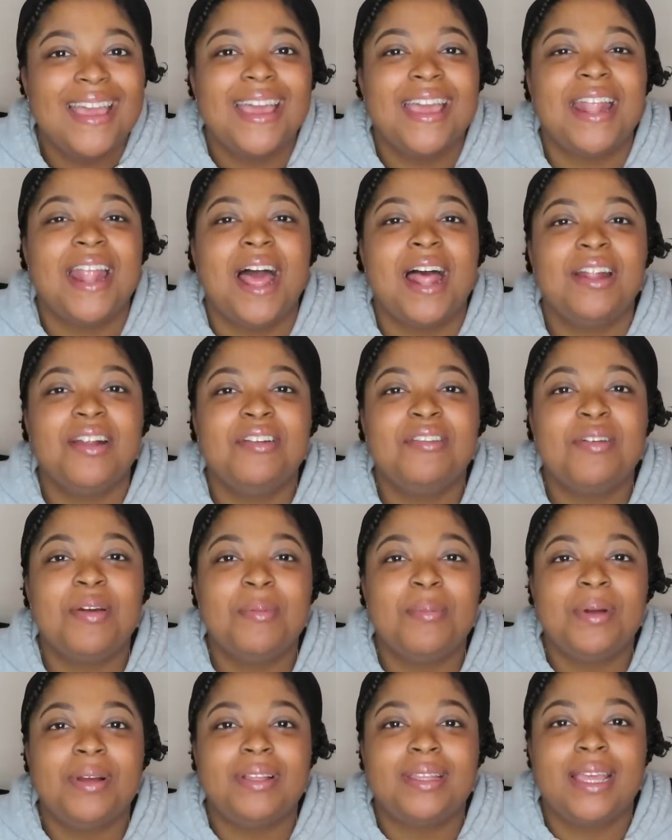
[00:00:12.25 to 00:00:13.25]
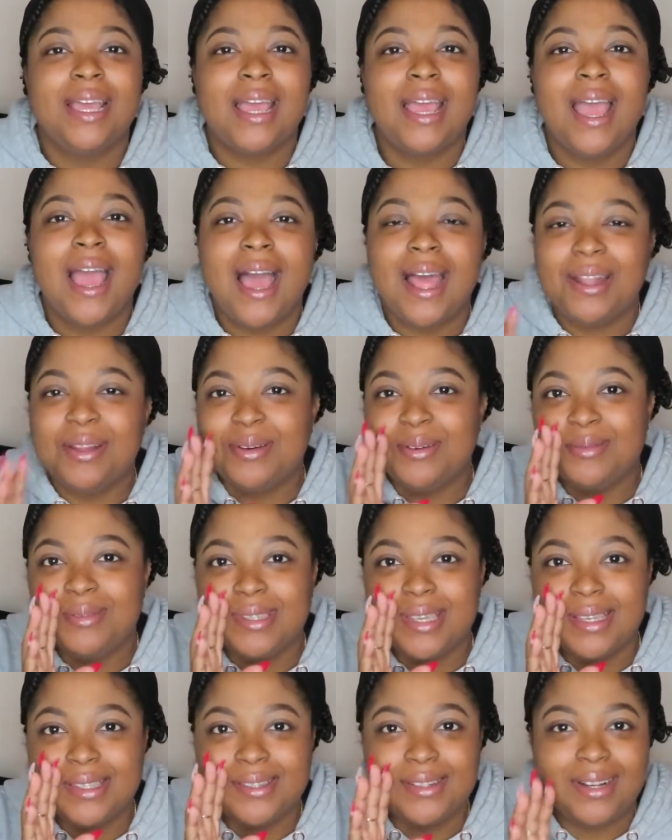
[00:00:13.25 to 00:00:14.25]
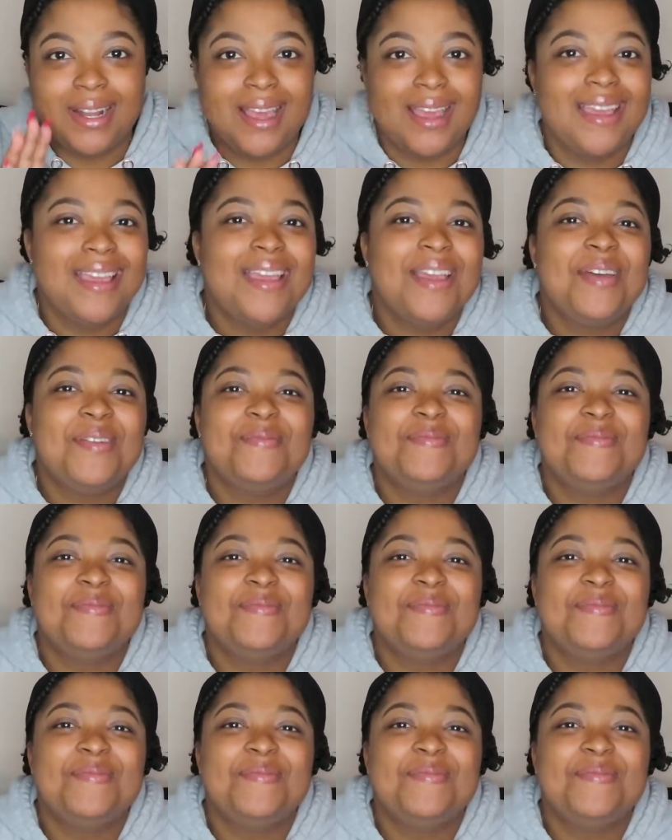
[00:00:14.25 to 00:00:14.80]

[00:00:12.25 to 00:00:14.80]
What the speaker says: in honor of her birthday, I know it was yesterday,